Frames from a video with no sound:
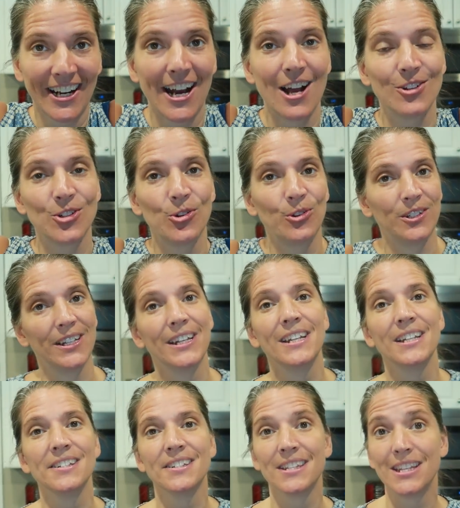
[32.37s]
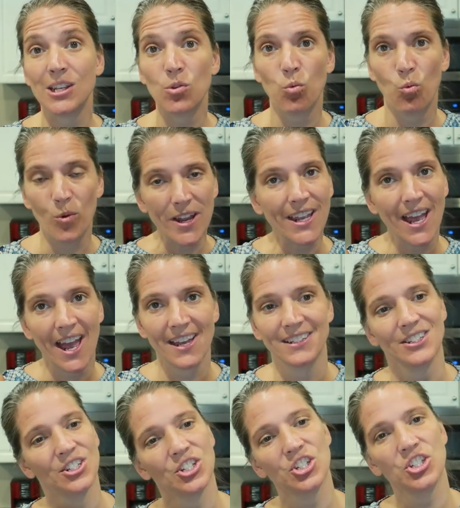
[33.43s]
in our household. It is the
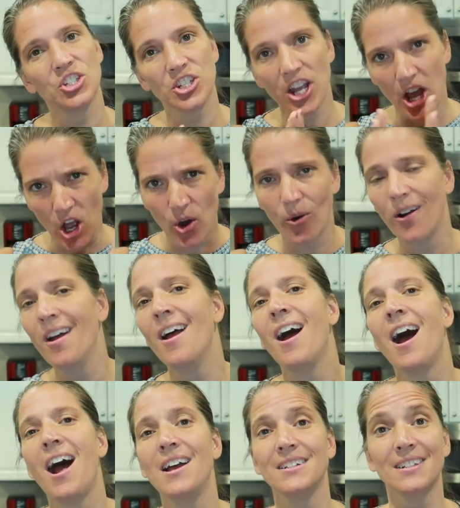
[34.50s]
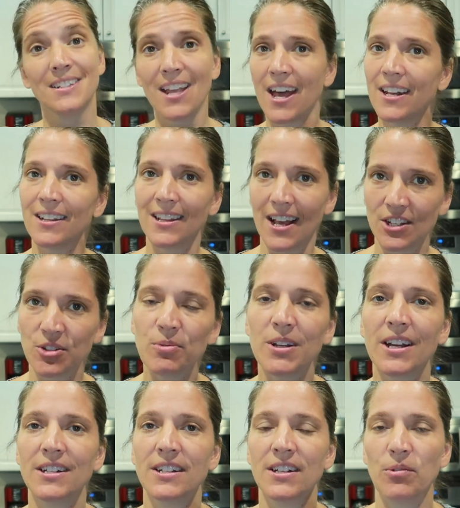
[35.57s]
weekend. So I decided last
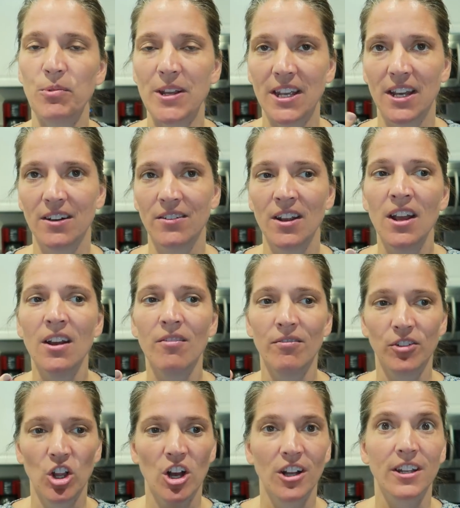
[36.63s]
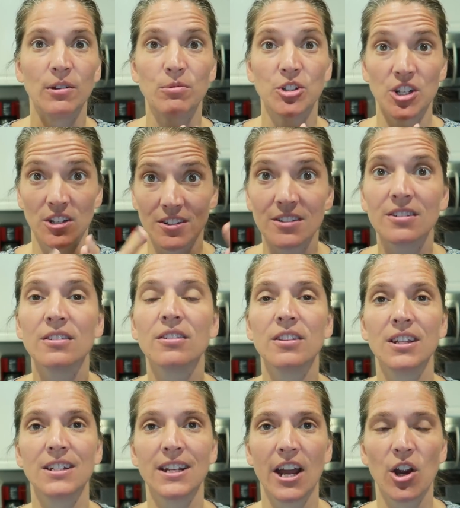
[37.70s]
week I did a weekend blog and it was just
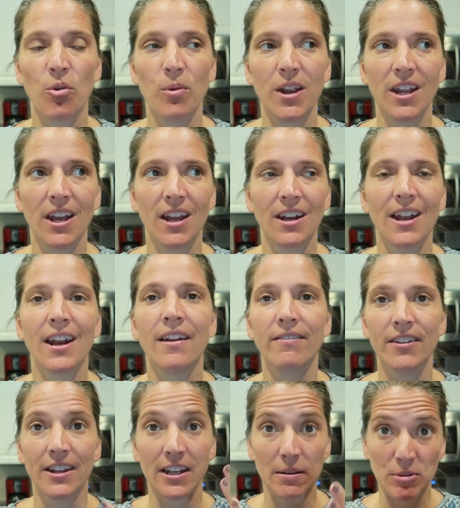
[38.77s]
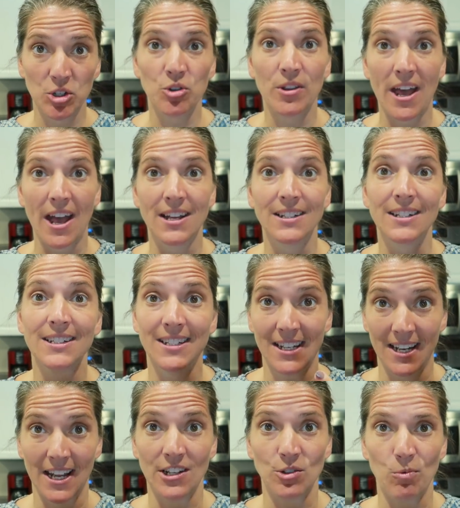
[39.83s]
the entire weekend. And I feel like I'm gonna do that
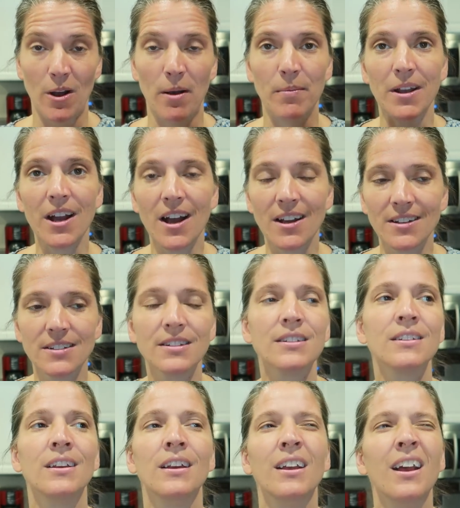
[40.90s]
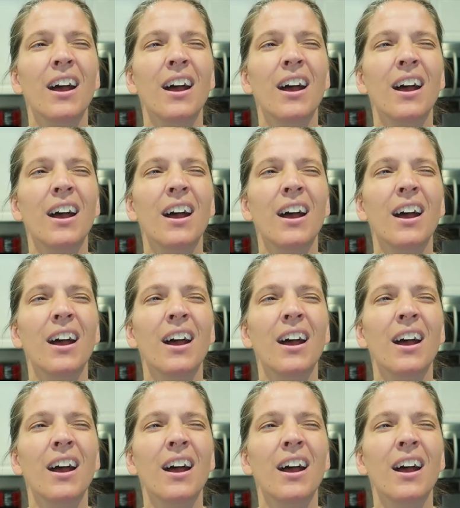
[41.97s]
today as well because